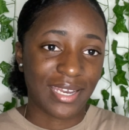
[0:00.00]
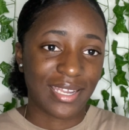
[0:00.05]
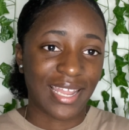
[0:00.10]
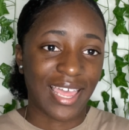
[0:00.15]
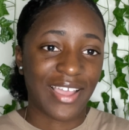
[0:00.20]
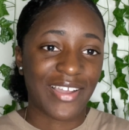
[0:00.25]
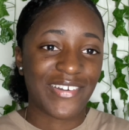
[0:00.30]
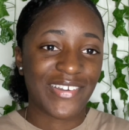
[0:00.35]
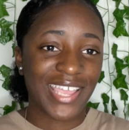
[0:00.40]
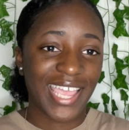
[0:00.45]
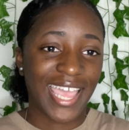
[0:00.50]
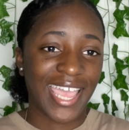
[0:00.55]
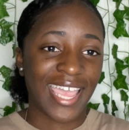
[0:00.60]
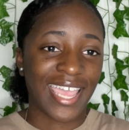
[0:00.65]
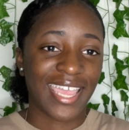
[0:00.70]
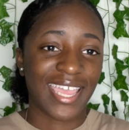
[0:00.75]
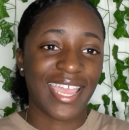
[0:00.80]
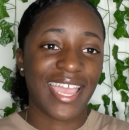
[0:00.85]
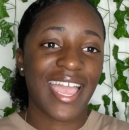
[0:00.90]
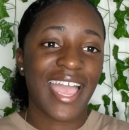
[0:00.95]
Like,
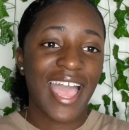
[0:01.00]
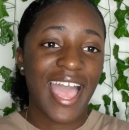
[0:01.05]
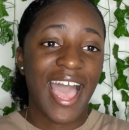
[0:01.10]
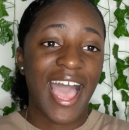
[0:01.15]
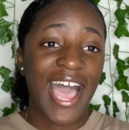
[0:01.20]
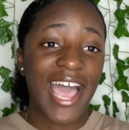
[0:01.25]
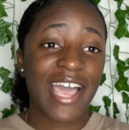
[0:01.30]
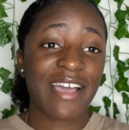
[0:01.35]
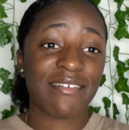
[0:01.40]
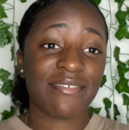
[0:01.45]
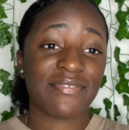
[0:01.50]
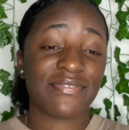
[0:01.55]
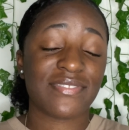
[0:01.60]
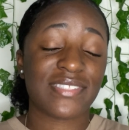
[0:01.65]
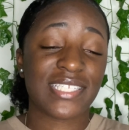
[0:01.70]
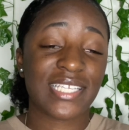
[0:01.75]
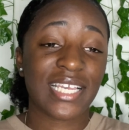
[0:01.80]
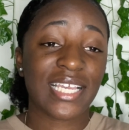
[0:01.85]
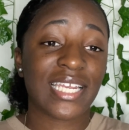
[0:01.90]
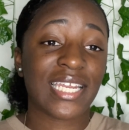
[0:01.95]
okay, I have
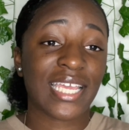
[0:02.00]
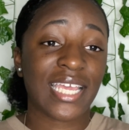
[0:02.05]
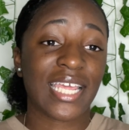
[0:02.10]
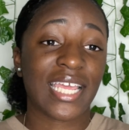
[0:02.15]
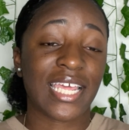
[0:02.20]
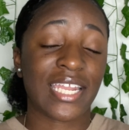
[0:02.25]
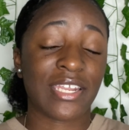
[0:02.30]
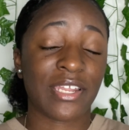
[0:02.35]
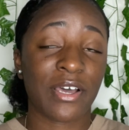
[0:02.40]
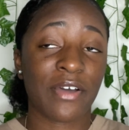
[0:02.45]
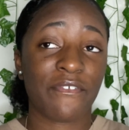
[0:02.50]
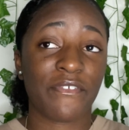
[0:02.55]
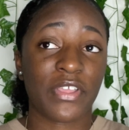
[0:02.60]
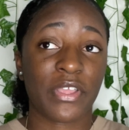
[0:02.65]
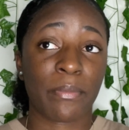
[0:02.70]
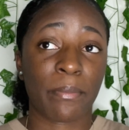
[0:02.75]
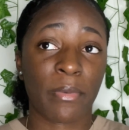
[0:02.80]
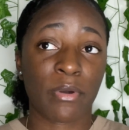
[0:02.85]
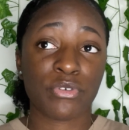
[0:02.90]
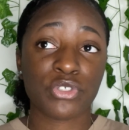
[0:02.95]
taken in enough
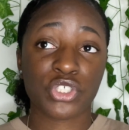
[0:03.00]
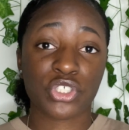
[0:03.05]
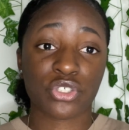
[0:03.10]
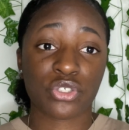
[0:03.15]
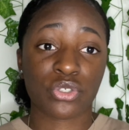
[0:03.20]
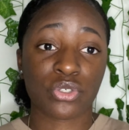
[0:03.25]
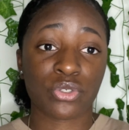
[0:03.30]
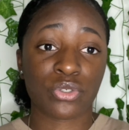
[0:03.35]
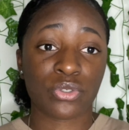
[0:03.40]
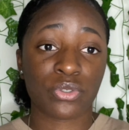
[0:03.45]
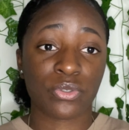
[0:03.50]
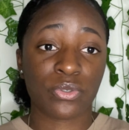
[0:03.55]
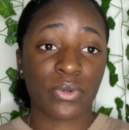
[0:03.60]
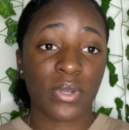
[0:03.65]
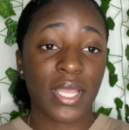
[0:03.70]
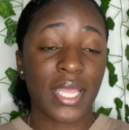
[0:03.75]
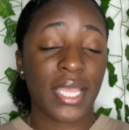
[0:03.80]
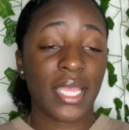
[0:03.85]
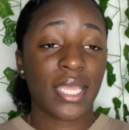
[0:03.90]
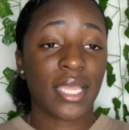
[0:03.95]
emotional
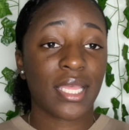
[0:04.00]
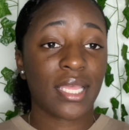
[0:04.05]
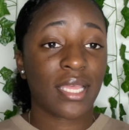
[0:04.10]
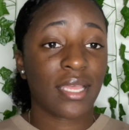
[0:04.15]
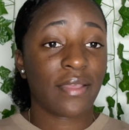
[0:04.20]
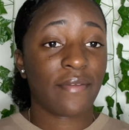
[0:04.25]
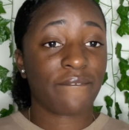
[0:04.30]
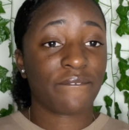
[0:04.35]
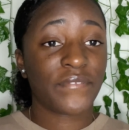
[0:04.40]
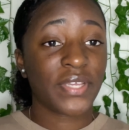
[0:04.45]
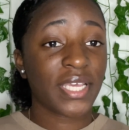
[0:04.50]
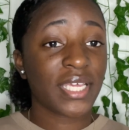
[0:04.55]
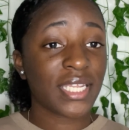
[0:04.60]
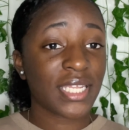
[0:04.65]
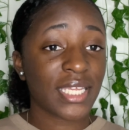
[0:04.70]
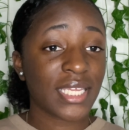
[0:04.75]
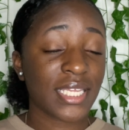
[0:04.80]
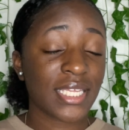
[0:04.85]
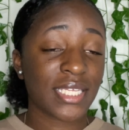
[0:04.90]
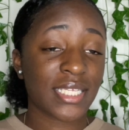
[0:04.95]

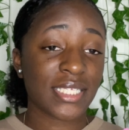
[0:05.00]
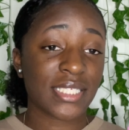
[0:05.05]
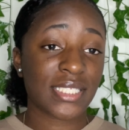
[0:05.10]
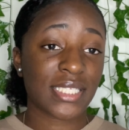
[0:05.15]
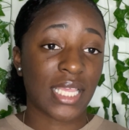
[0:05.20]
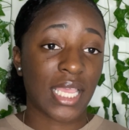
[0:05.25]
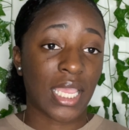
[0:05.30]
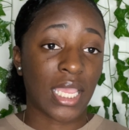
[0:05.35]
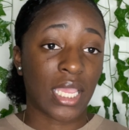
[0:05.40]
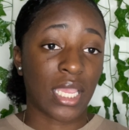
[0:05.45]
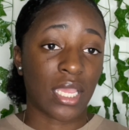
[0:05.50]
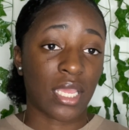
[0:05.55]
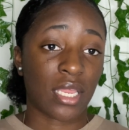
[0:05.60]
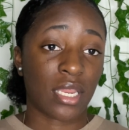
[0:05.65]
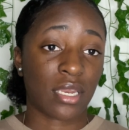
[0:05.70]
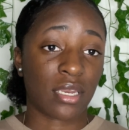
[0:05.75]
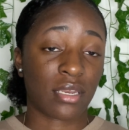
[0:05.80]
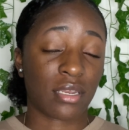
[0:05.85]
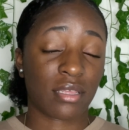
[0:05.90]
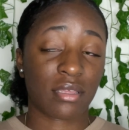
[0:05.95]
feelings
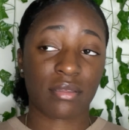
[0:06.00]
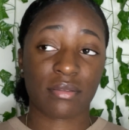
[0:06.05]
and